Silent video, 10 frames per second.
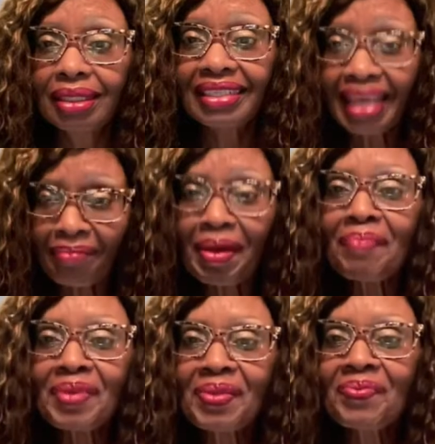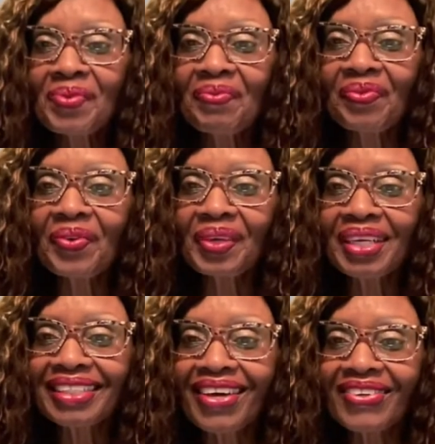That might be the one for you
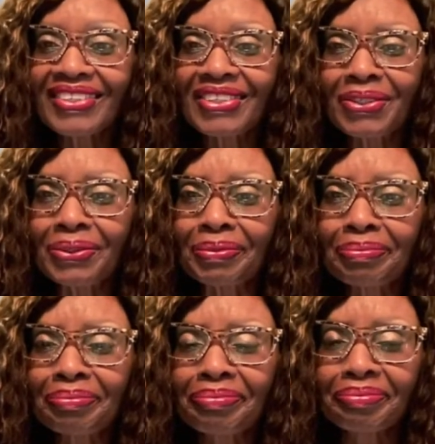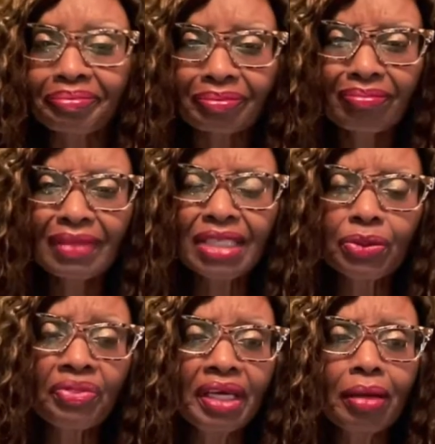to talk to. So
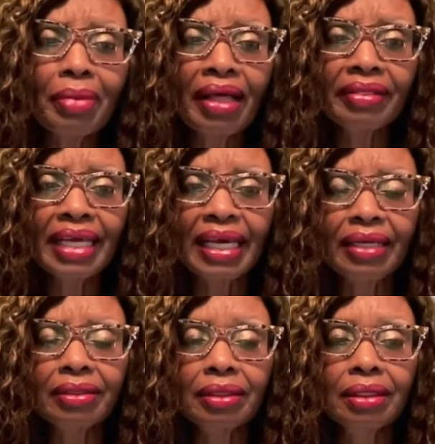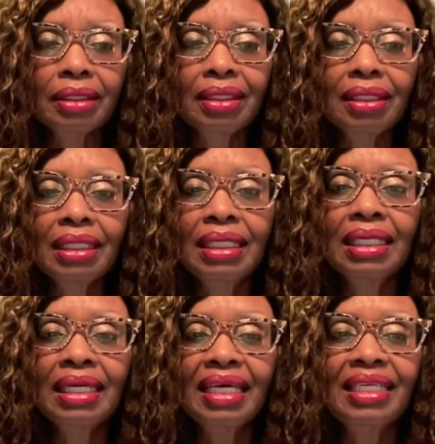think about that.
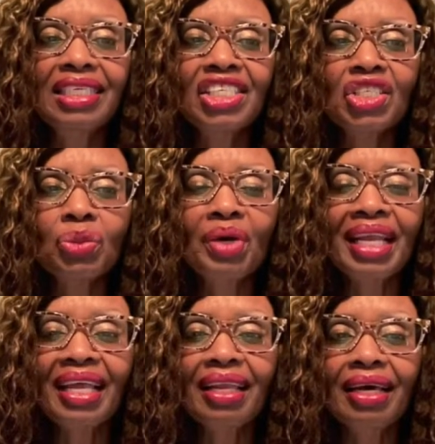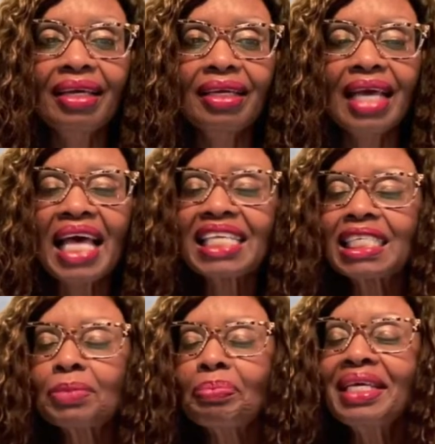And this is the one I like.
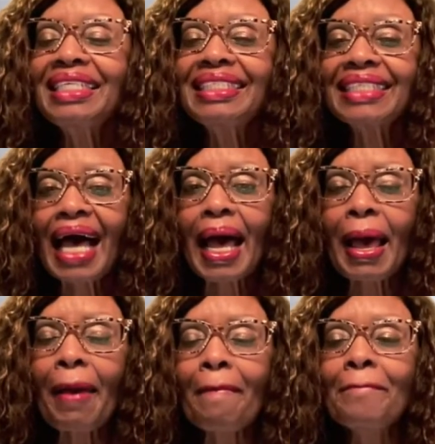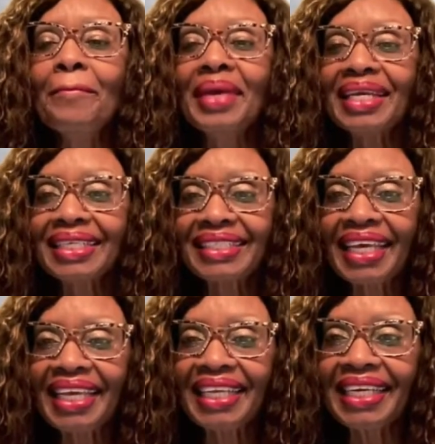Spend time
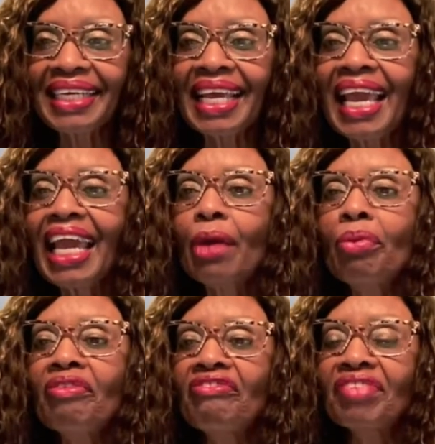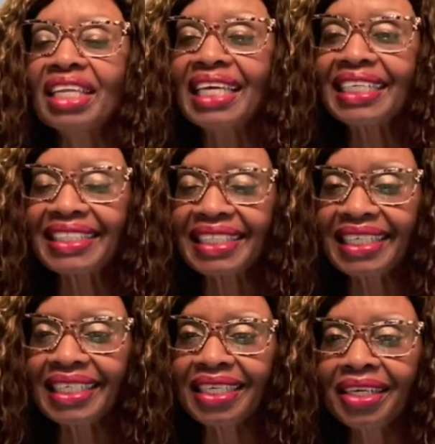meditating and
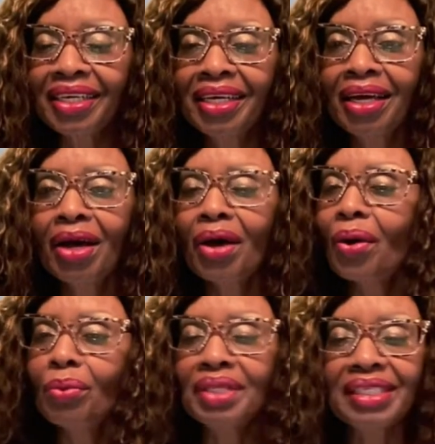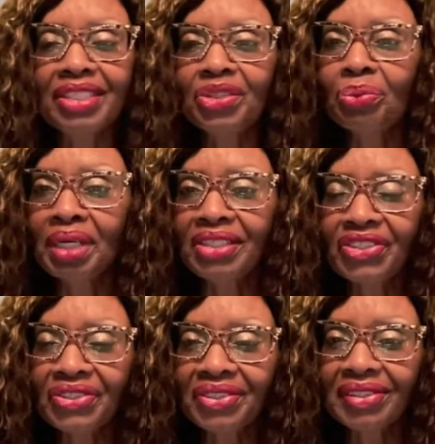reflecting on the situation.